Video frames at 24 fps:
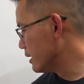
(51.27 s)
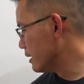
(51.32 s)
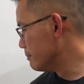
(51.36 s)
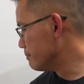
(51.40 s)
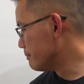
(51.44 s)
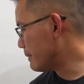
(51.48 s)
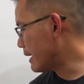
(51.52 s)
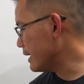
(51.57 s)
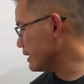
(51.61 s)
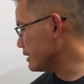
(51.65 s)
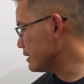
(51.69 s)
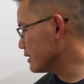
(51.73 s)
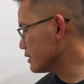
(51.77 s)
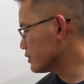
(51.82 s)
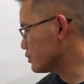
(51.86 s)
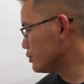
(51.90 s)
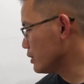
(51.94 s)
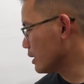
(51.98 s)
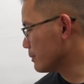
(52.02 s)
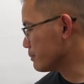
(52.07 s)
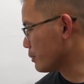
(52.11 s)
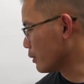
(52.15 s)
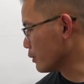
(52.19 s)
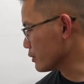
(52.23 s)
Minus
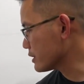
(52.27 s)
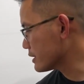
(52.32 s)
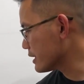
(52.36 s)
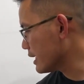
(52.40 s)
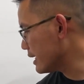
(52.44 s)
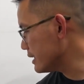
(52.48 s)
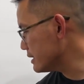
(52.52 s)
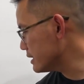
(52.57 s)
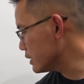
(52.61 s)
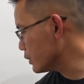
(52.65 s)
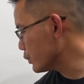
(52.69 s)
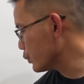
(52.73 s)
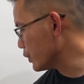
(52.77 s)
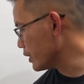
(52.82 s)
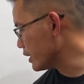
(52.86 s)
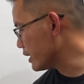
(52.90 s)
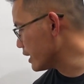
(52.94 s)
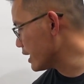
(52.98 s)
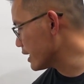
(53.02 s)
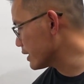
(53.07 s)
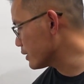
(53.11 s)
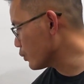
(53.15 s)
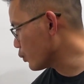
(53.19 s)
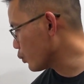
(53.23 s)
3 on both sides, we
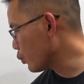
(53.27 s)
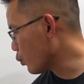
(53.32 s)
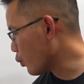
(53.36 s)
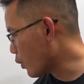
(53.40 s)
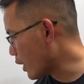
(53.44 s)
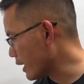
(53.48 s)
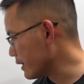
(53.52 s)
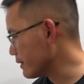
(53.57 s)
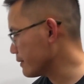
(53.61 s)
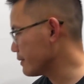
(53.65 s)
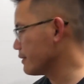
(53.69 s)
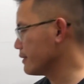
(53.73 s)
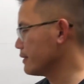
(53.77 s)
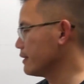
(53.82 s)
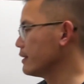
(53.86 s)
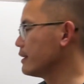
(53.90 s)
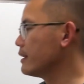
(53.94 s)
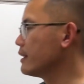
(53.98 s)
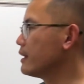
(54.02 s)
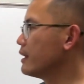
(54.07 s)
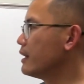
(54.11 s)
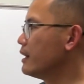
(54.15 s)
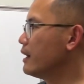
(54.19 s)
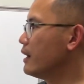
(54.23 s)
get 1.
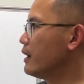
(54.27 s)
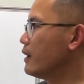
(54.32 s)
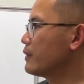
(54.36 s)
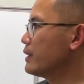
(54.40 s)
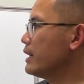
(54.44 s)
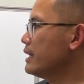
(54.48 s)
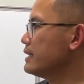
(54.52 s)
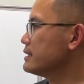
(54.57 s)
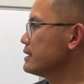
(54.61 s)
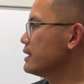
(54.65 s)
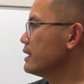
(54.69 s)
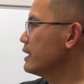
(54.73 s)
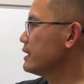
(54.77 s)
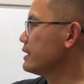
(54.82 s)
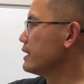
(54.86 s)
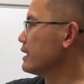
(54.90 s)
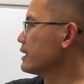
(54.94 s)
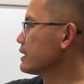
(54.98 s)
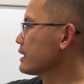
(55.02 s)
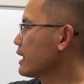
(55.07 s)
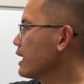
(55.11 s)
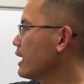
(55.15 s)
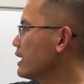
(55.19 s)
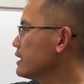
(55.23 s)
All right, and
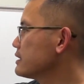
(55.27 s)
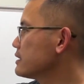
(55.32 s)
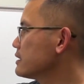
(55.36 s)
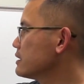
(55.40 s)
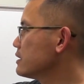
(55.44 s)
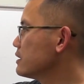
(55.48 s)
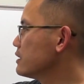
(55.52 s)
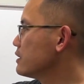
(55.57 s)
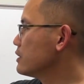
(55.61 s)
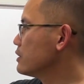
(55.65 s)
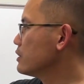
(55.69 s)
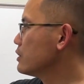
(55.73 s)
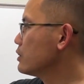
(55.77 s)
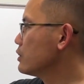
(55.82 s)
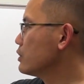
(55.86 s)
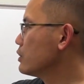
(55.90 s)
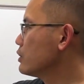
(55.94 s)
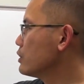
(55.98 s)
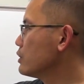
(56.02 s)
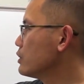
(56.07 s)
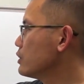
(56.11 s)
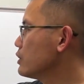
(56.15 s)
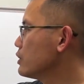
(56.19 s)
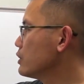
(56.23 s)
then case
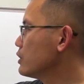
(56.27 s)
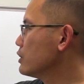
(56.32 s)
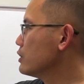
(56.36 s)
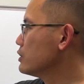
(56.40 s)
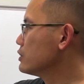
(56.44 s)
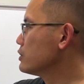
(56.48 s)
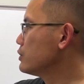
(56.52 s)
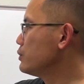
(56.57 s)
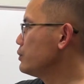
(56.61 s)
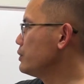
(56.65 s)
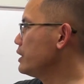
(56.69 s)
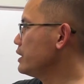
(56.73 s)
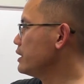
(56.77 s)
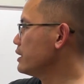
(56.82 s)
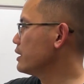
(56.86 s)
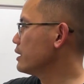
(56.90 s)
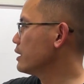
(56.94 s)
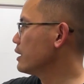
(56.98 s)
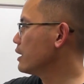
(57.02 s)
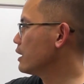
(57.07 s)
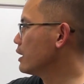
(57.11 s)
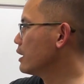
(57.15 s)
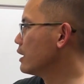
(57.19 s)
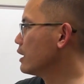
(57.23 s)
3,
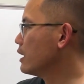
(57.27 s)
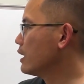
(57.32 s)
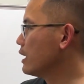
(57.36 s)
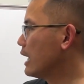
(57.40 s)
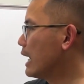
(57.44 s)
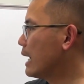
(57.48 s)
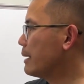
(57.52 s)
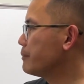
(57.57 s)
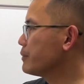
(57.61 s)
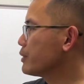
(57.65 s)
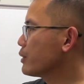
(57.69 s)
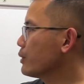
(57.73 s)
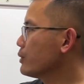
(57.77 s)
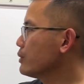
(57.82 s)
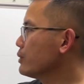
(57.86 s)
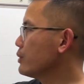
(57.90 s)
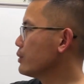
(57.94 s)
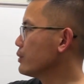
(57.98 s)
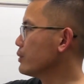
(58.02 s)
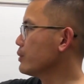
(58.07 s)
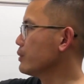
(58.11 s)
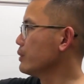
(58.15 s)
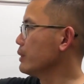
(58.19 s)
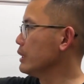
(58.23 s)
I'm going
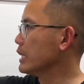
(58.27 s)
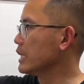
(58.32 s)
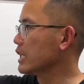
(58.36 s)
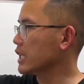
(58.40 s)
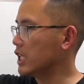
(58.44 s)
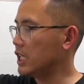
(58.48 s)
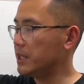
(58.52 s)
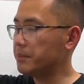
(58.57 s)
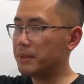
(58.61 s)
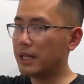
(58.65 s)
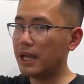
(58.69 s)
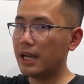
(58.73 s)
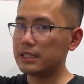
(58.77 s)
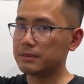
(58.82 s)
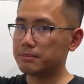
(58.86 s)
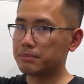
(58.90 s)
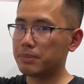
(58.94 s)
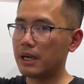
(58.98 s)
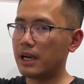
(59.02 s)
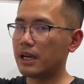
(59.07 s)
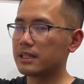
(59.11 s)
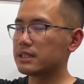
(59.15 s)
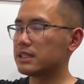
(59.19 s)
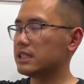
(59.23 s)
to keep that as
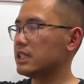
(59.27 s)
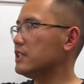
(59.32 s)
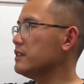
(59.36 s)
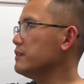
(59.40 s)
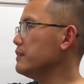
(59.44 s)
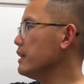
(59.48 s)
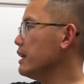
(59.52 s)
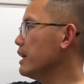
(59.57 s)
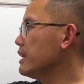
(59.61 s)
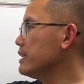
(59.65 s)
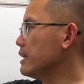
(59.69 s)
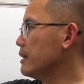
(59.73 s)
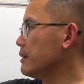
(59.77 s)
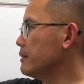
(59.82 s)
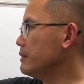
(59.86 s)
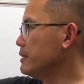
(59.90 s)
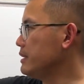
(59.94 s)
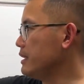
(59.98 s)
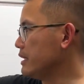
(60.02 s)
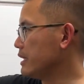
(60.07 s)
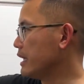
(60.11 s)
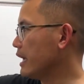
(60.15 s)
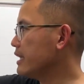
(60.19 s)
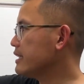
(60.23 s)
positive and then
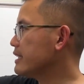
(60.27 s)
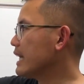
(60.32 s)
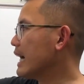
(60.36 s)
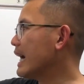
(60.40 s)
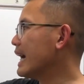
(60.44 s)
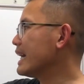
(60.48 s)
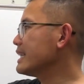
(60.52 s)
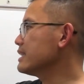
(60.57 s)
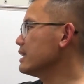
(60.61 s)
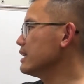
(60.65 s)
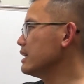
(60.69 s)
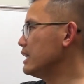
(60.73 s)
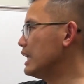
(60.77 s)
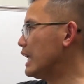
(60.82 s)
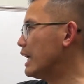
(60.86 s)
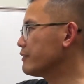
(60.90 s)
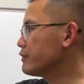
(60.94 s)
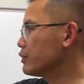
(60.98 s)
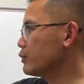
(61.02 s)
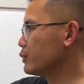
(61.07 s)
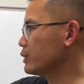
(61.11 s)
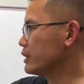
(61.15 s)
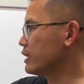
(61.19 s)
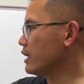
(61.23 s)
negate that
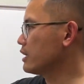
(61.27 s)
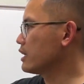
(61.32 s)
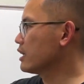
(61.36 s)
after we take